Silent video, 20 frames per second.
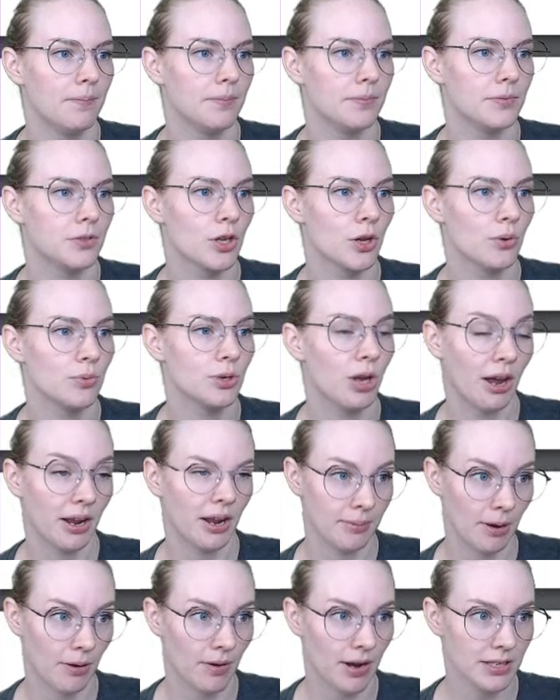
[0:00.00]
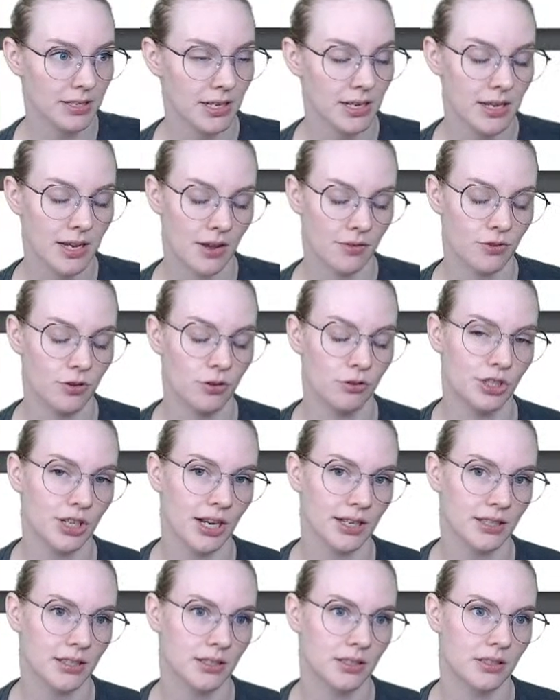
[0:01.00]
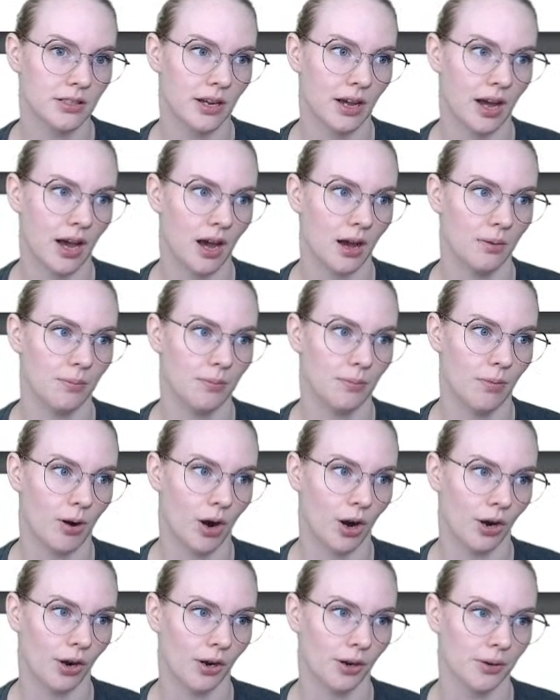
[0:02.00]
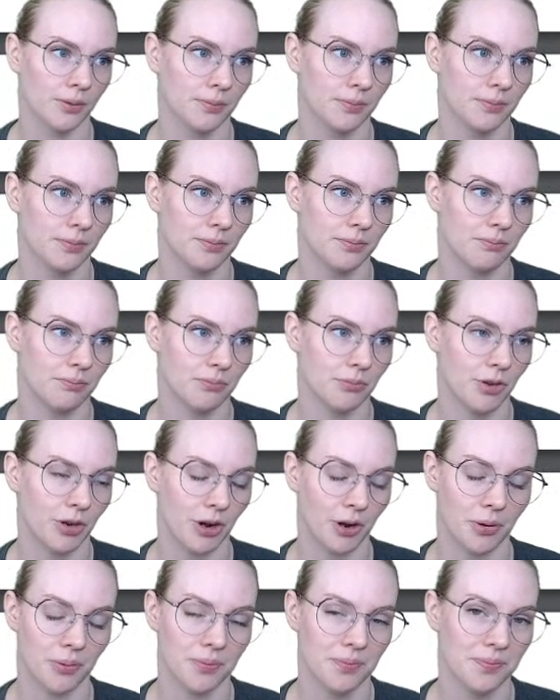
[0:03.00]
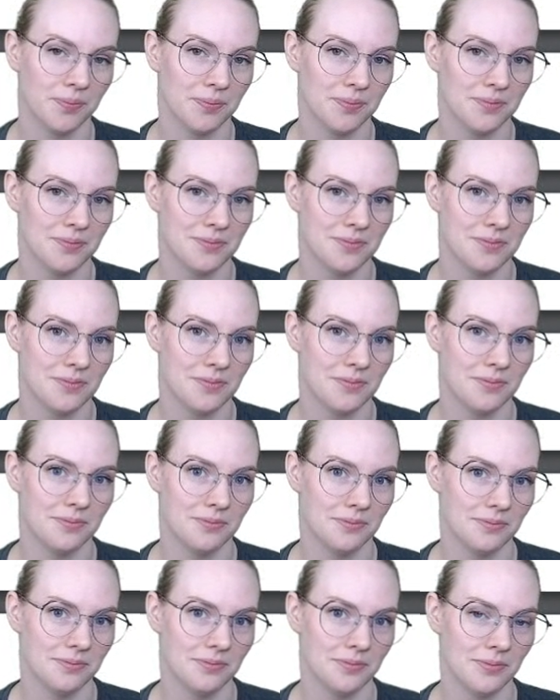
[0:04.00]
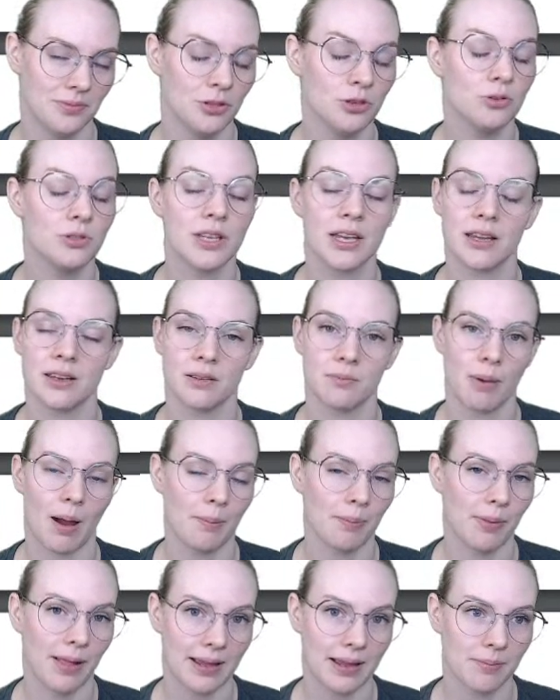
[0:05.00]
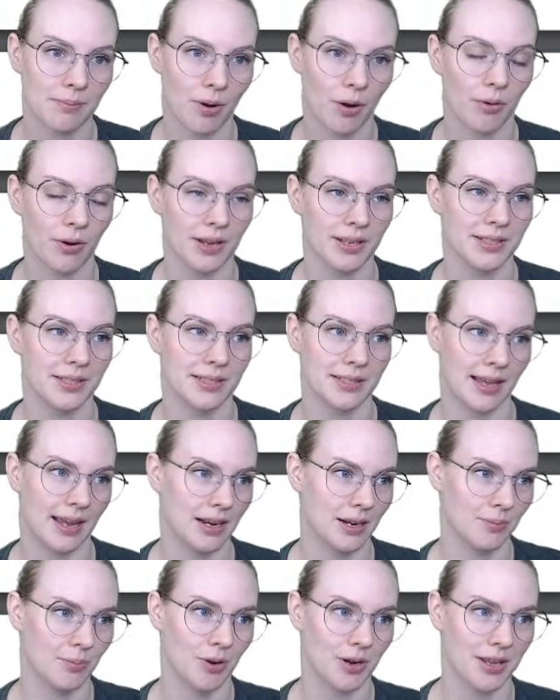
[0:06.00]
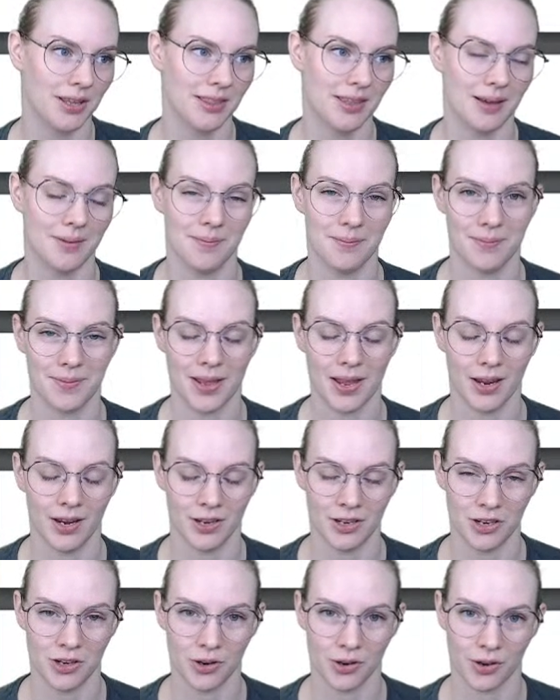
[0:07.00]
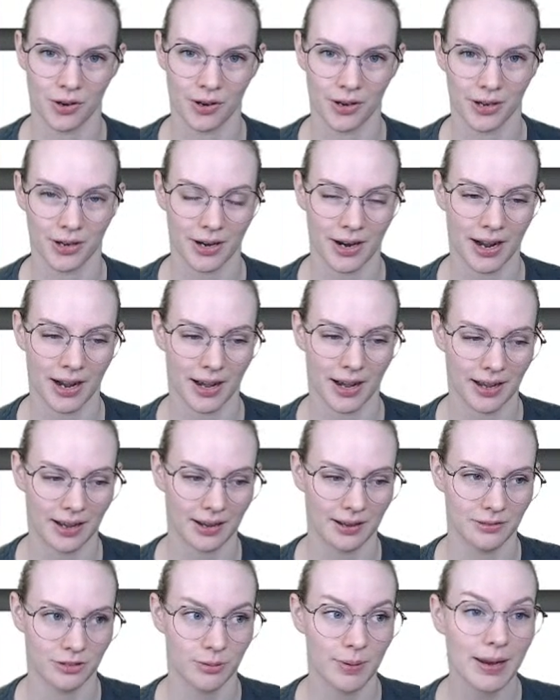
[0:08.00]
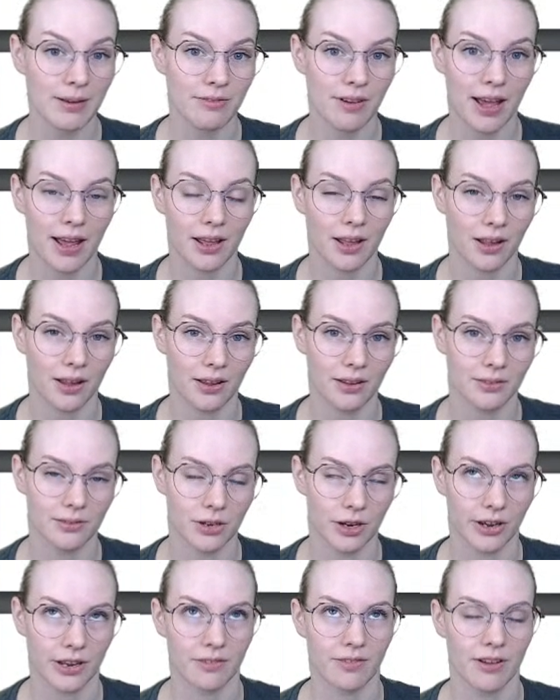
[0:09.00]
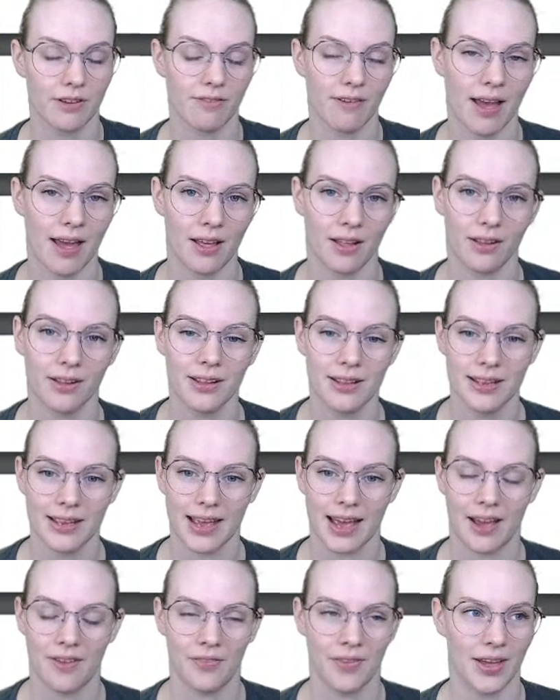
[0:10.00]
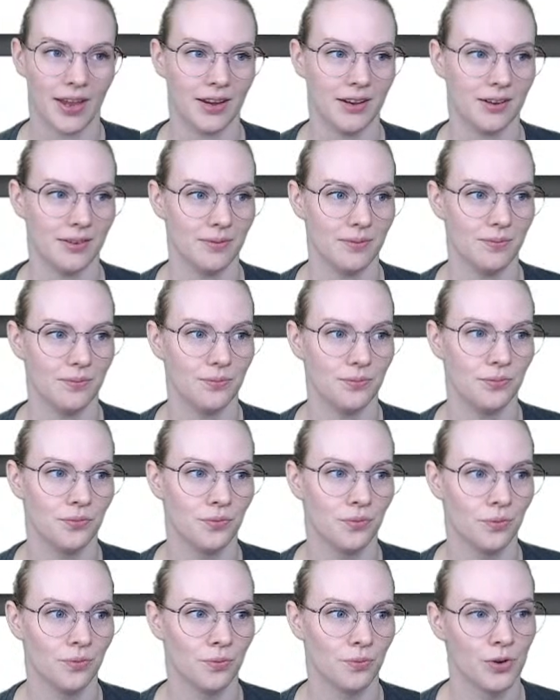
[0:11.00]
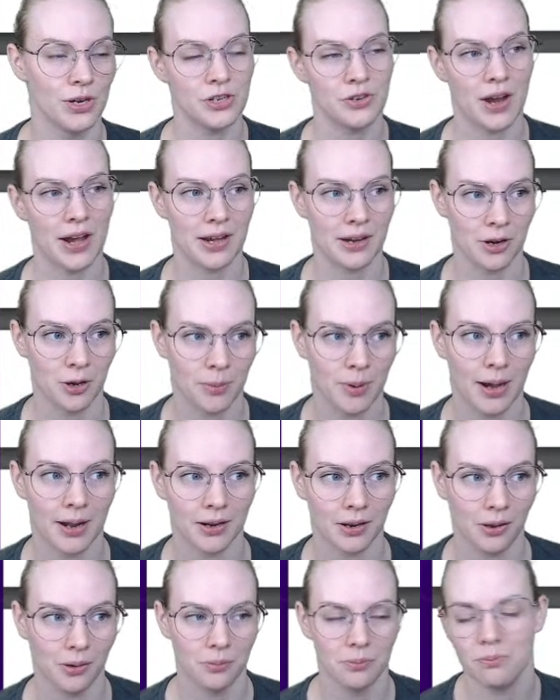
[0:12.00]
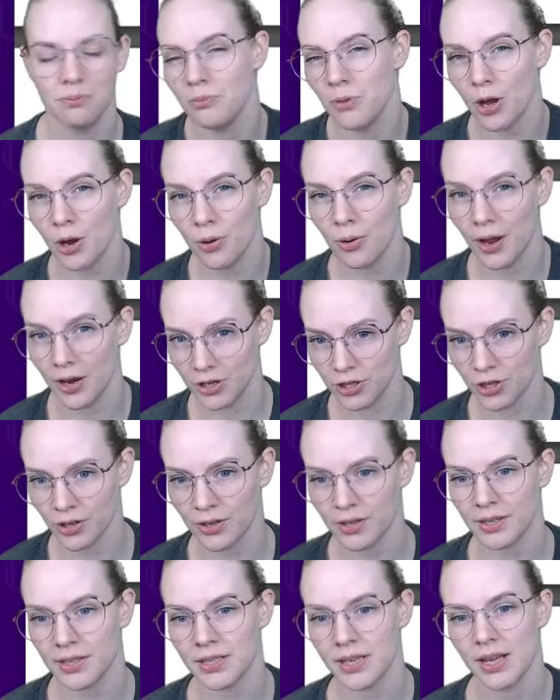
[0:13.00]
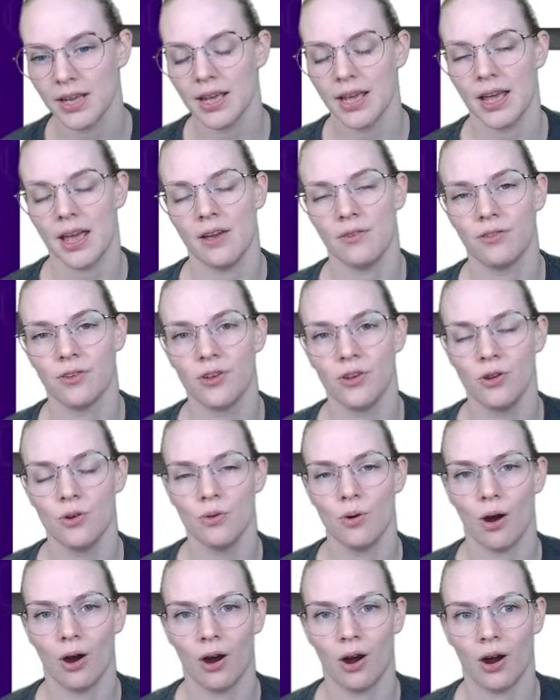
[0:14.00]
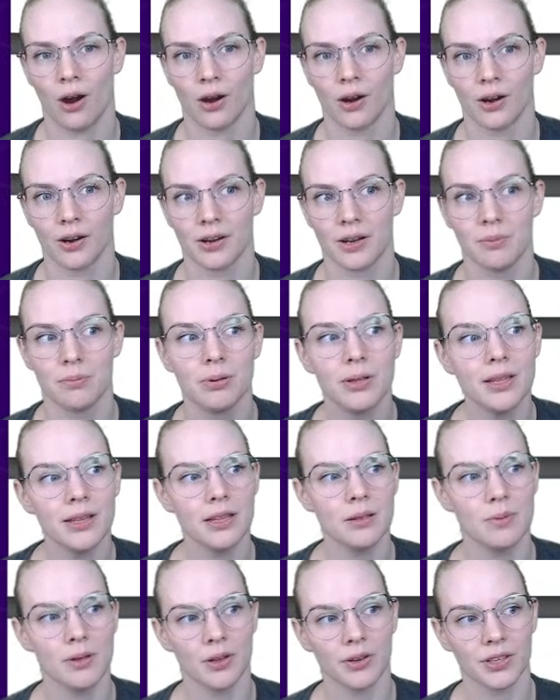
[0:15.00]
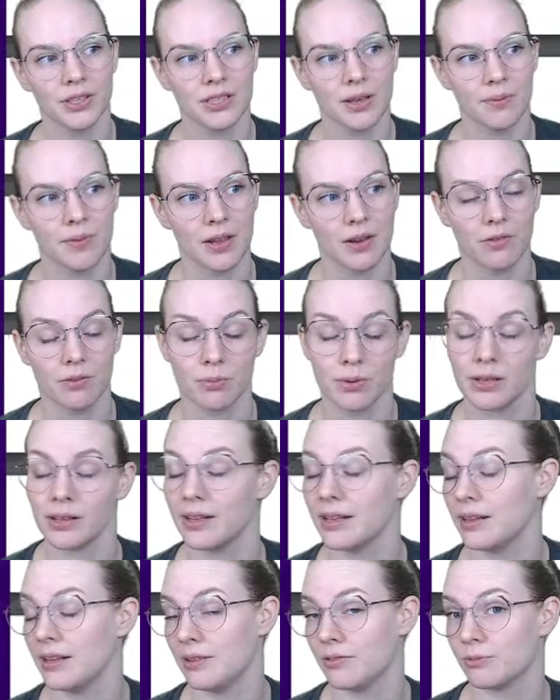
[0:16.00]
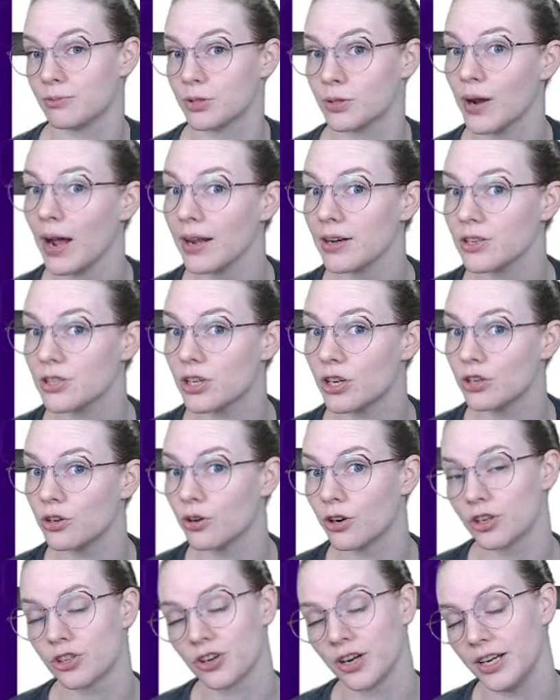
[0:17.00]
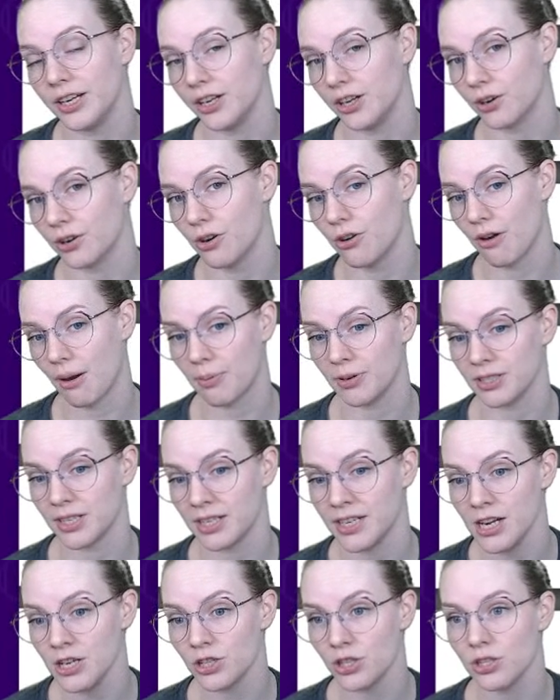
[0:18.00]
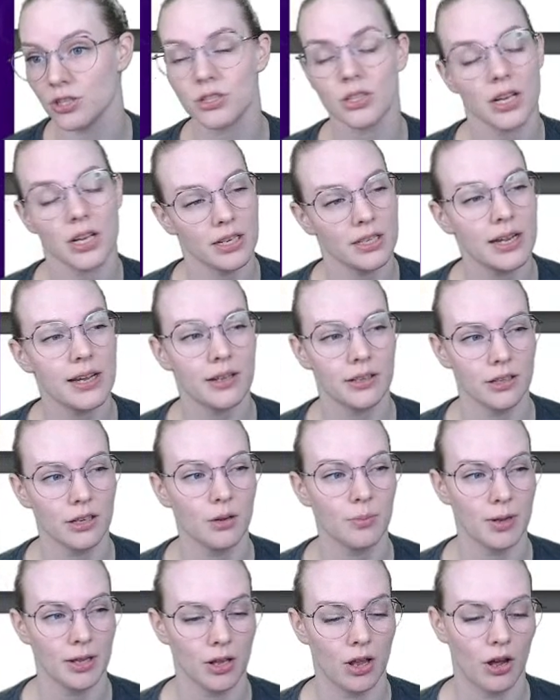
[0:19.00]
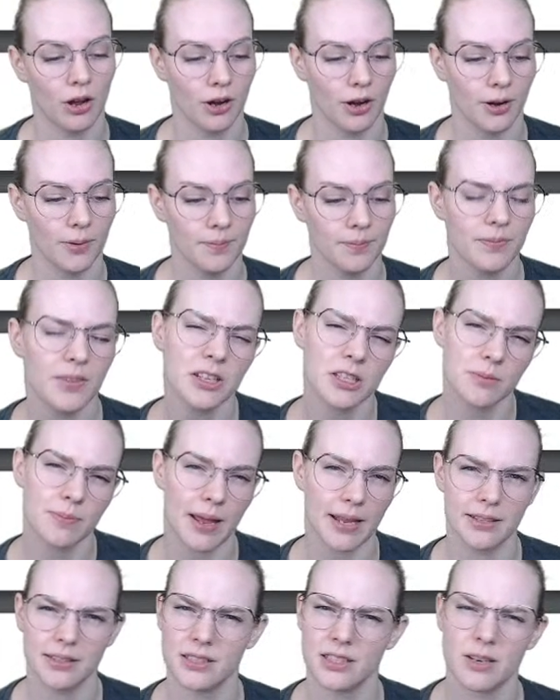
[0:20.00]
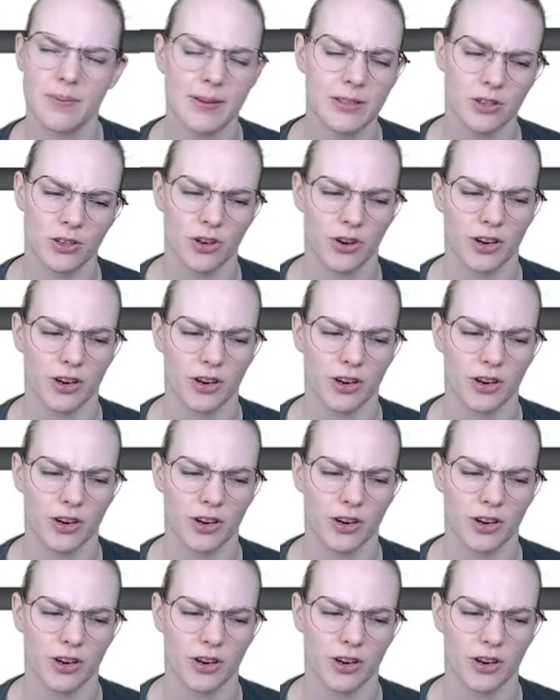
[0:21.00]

So talking about Rasa, if you just are, you know, using pipeline components and putting them in your domain file or config file and then retraining your model, no, it shouldn't. If you are completely building something completely from scratch and you're training your own representations, it can take a little bit longer. It depends. It depends on your